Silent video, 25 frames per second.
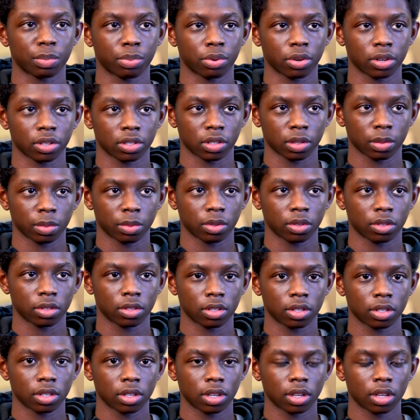
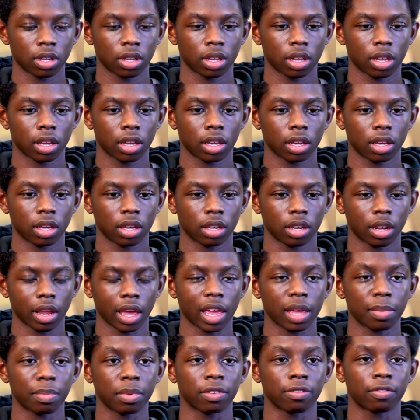Principles, and
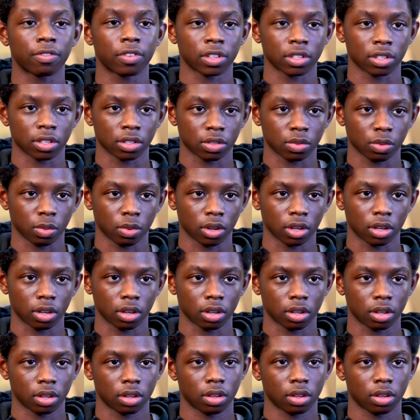AP Physics 1.